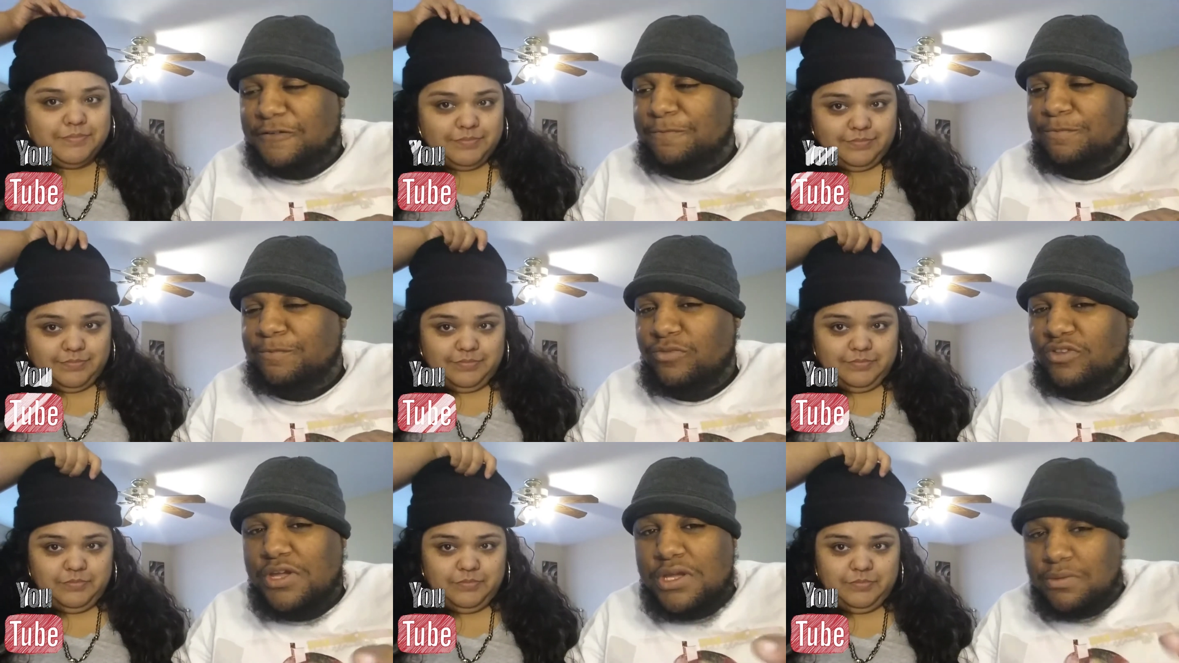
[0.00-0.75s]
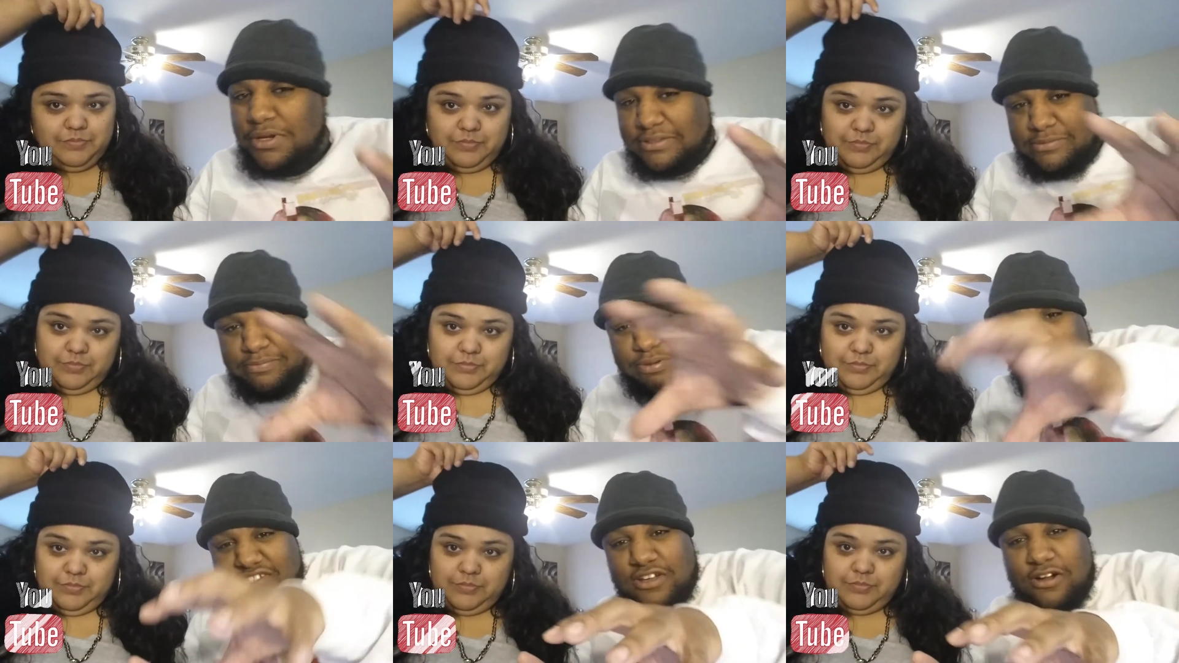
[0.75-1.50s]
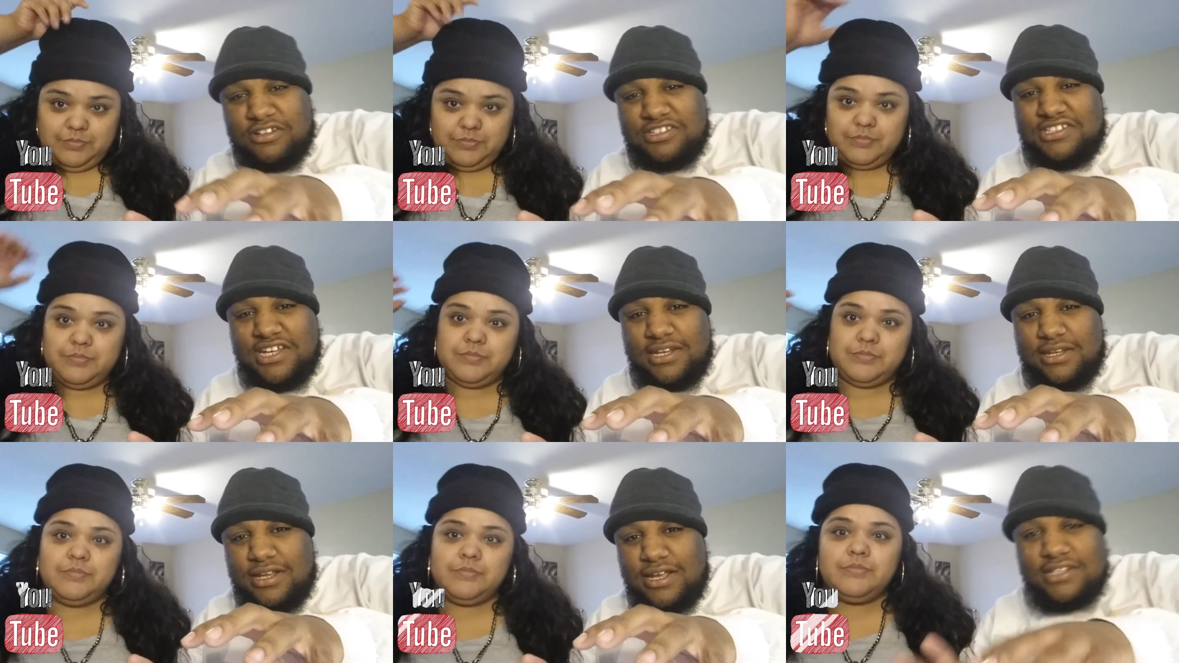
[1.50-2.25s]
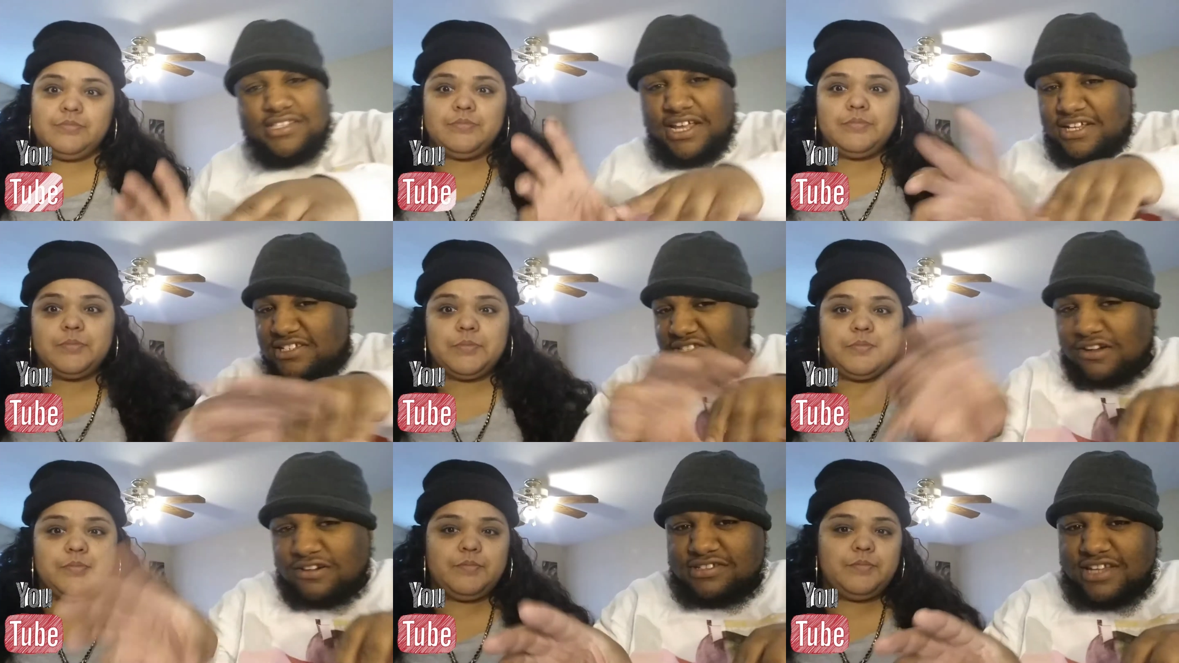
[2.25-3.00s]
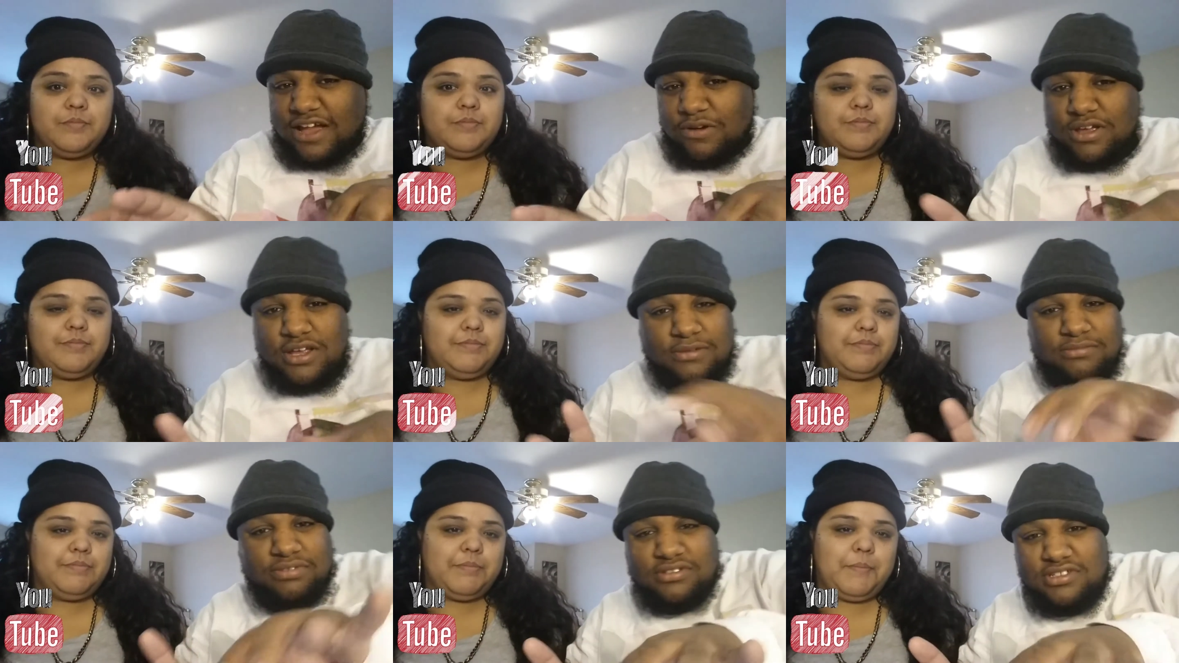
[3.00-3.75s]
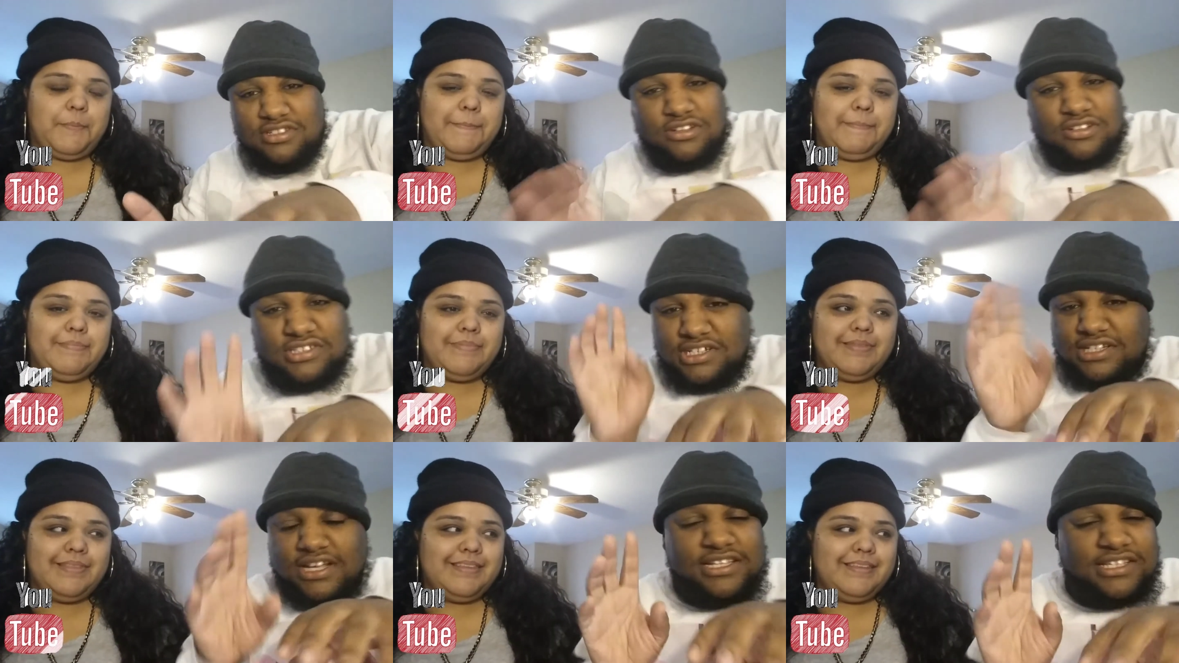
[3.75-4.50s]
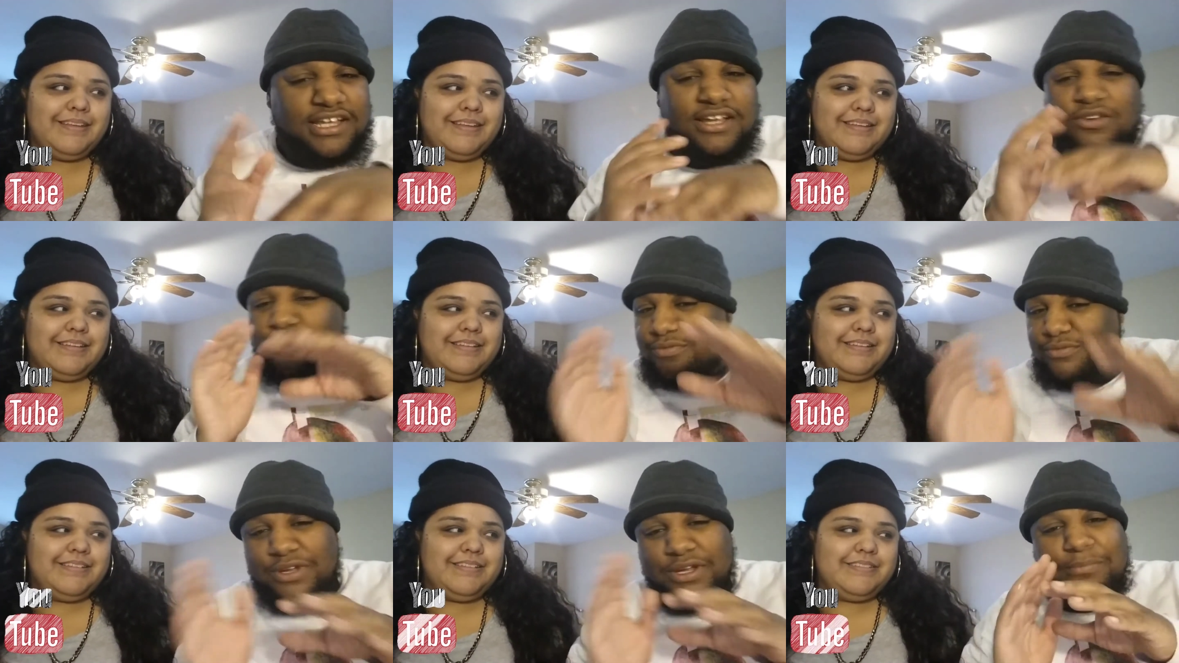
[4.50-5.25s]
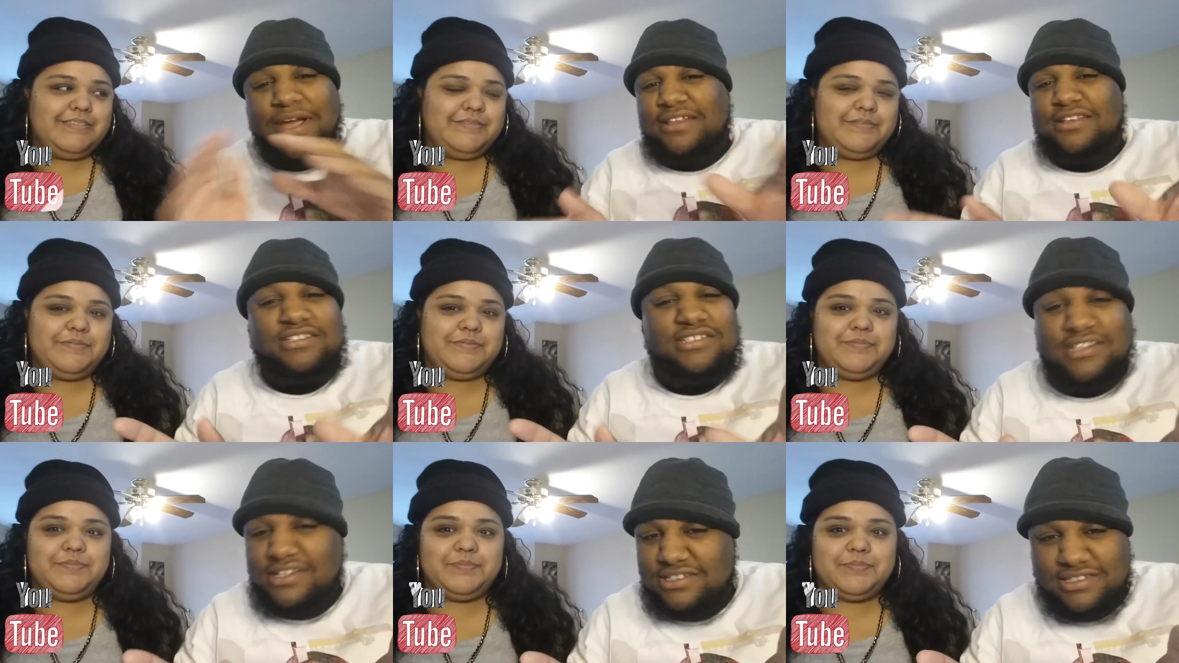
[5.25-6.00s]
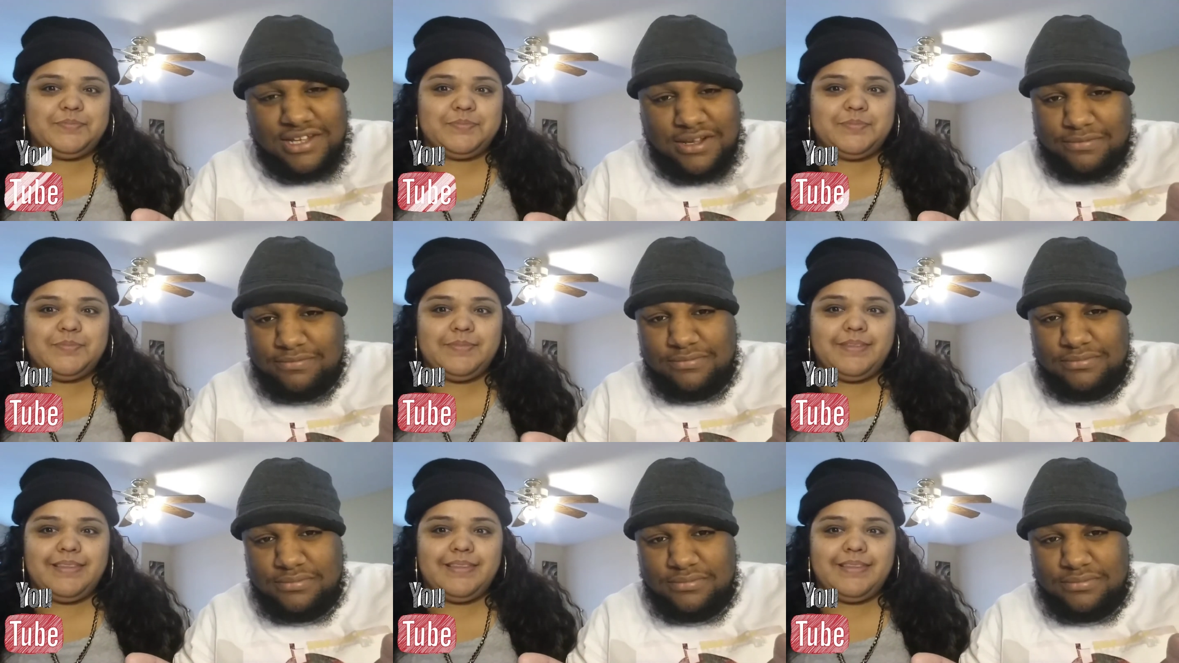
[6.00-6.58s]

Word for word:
Speaker 1: Mm-hmm. Been putting songs in, taking songs out, putting songs in. we made this list up.